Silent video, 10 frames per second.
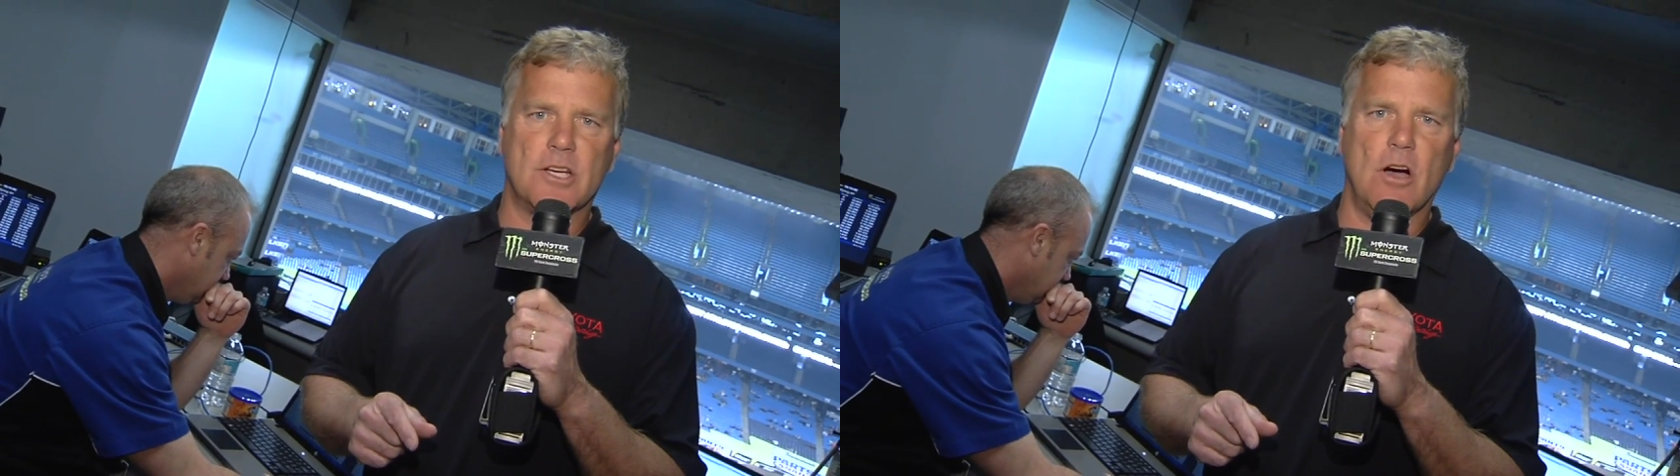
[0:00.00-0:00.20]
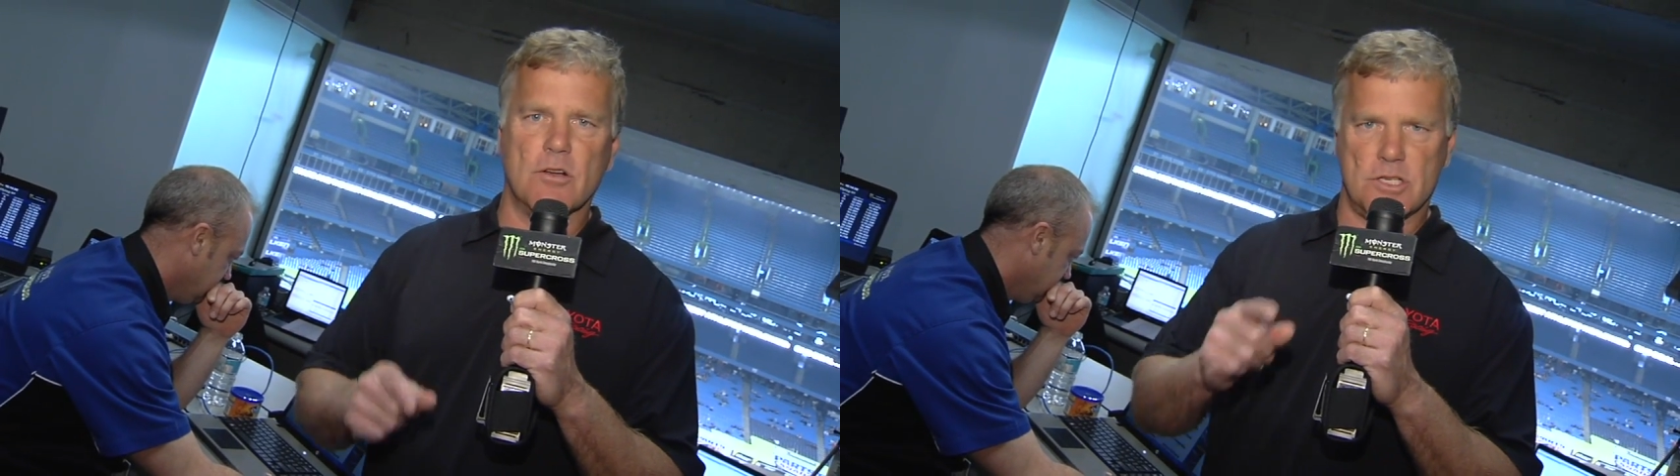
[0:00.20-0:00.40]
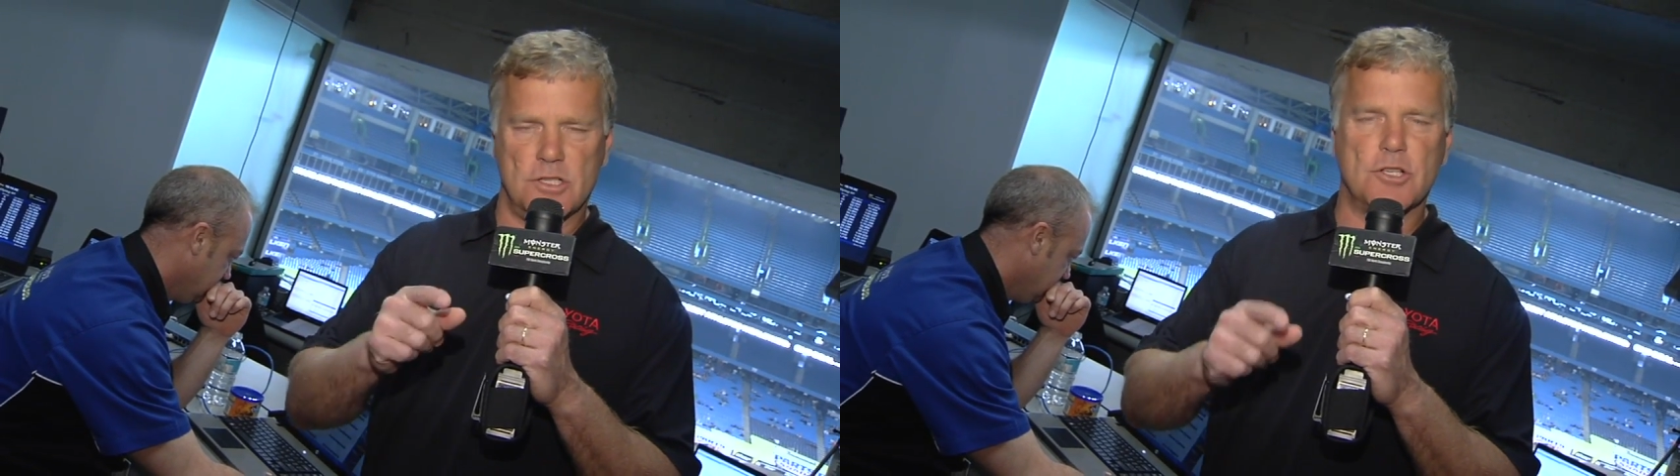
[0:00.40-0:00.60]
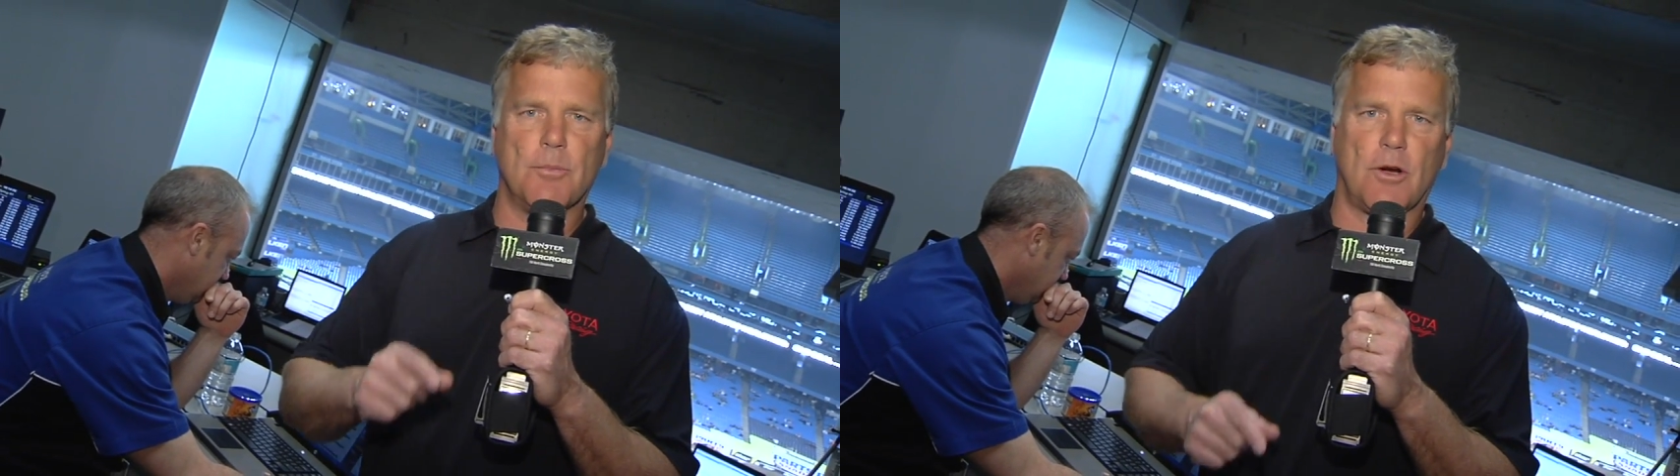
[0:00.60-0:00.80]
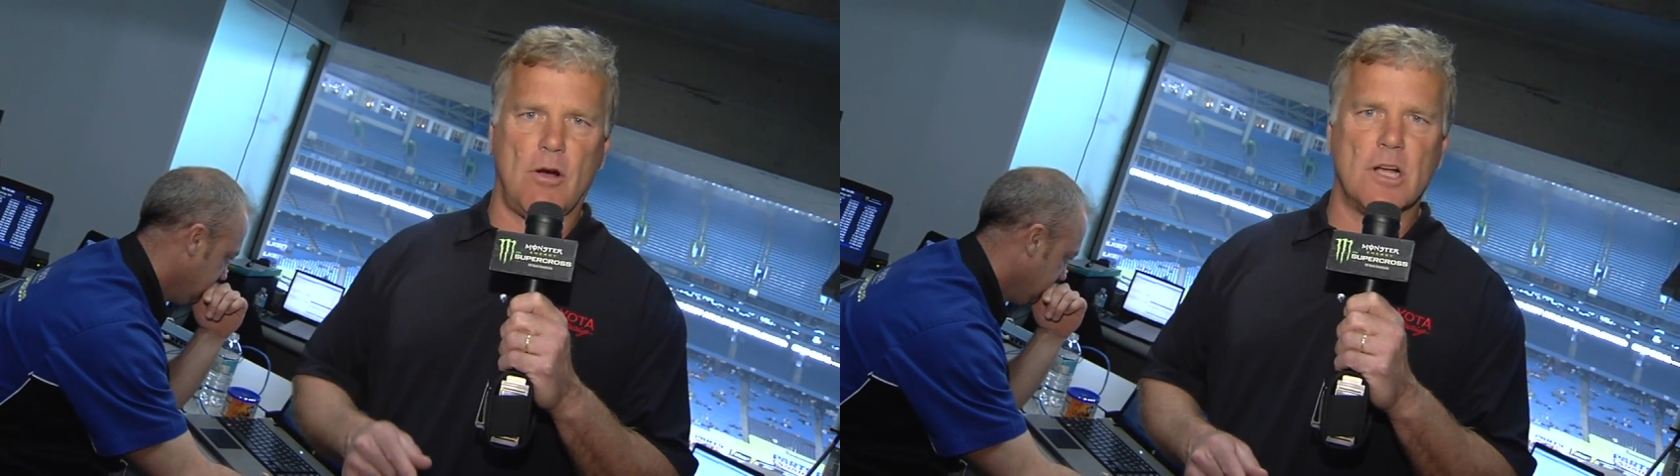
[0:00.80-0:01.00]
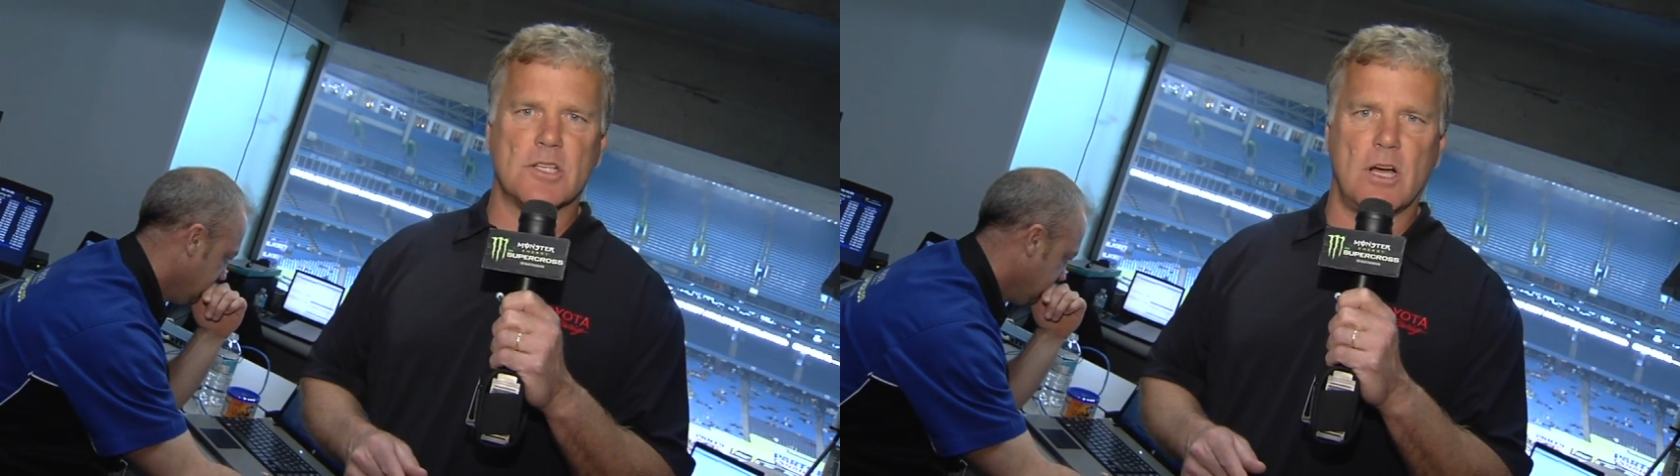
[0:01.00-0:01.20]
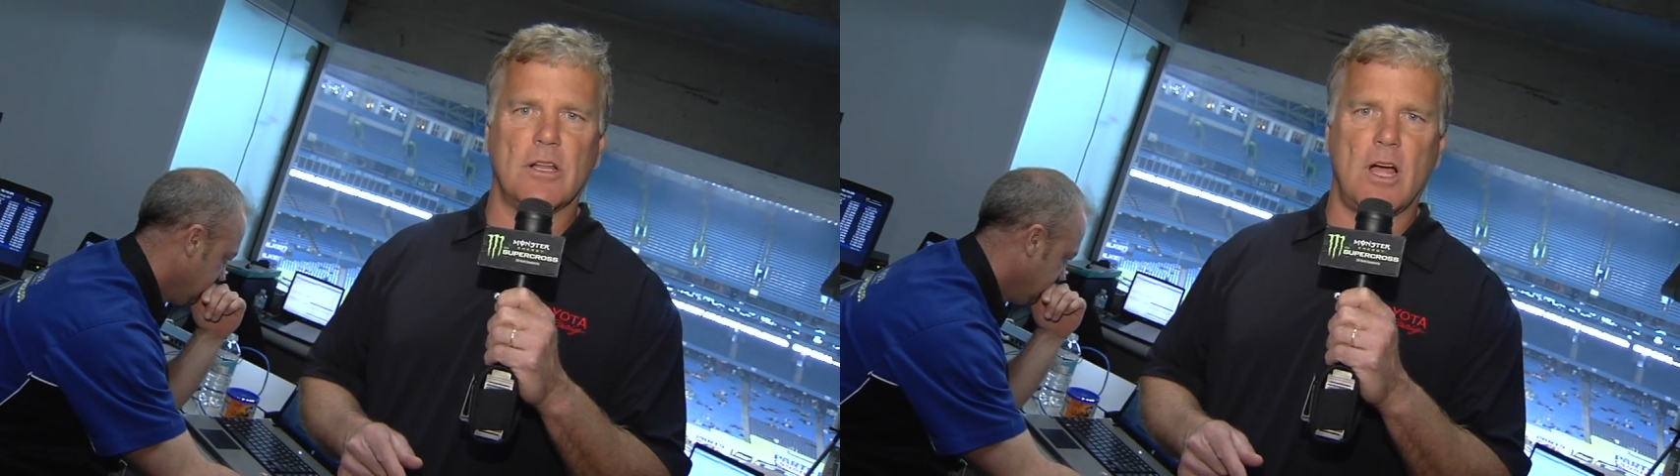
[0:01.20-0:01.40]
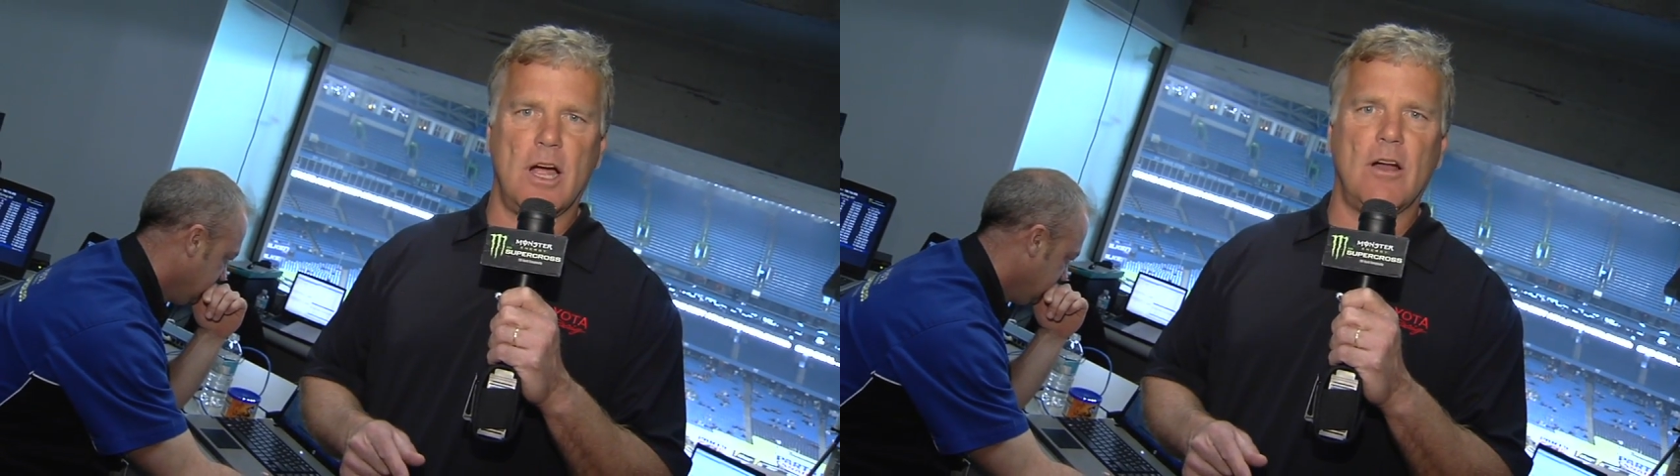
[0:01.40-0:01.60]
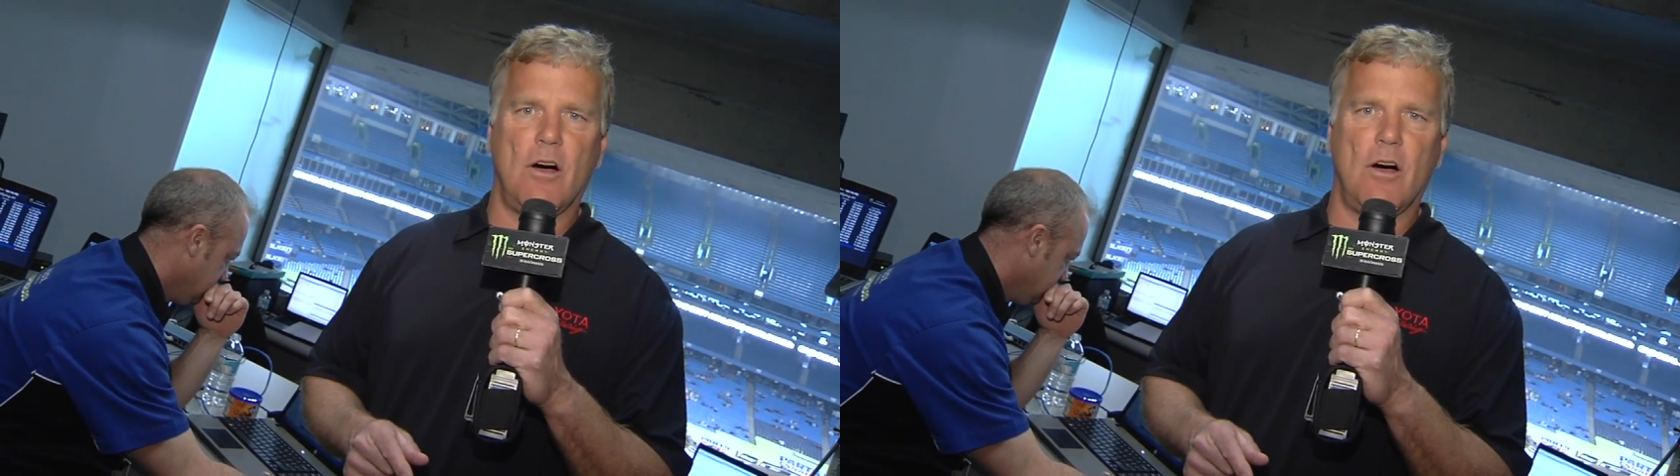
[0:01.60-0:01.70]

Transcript: Coast on Supercross Online